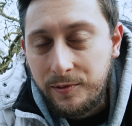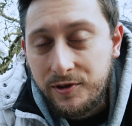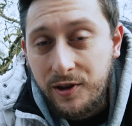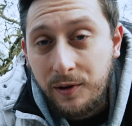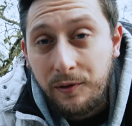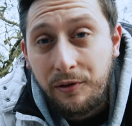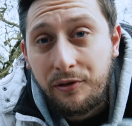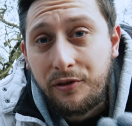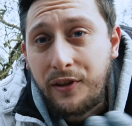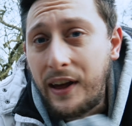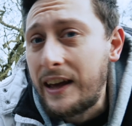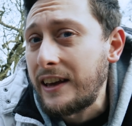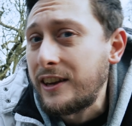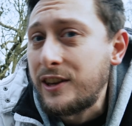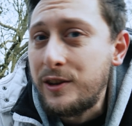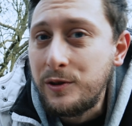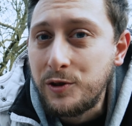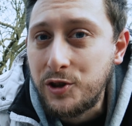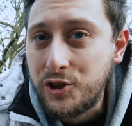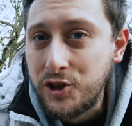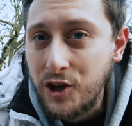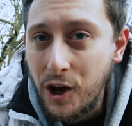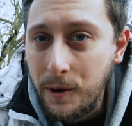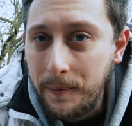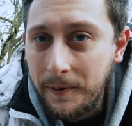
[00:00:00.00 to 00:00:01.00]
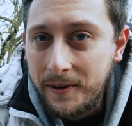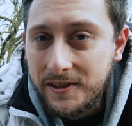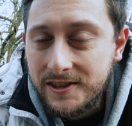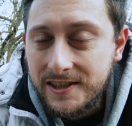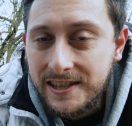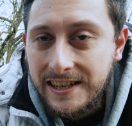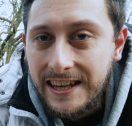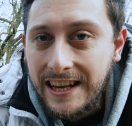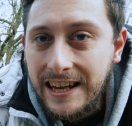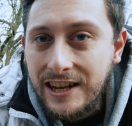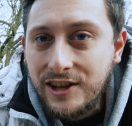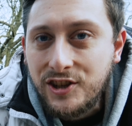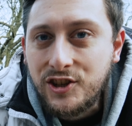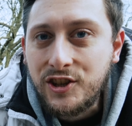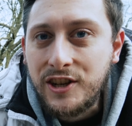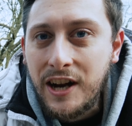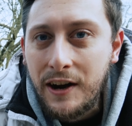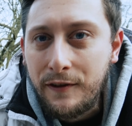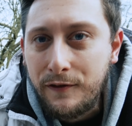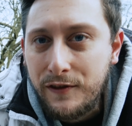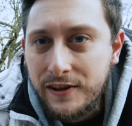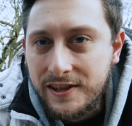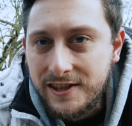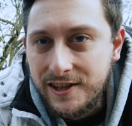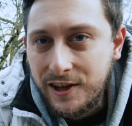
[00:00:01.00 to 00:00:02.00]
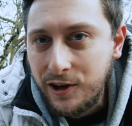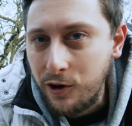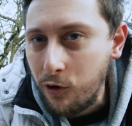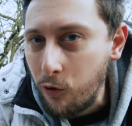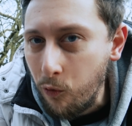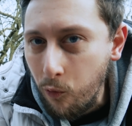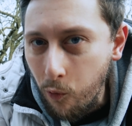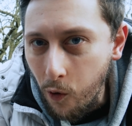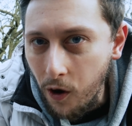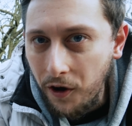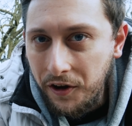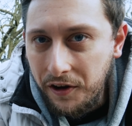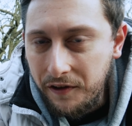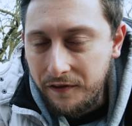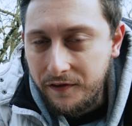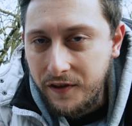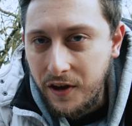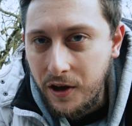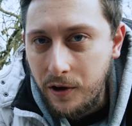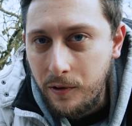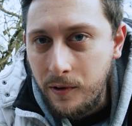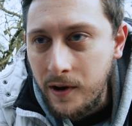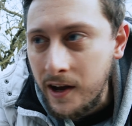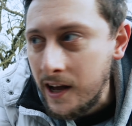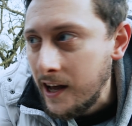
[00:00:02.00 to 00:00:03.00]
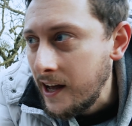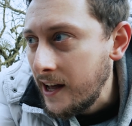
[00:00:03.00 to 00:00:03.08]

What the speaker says: so thank you so much to each and every single one of you.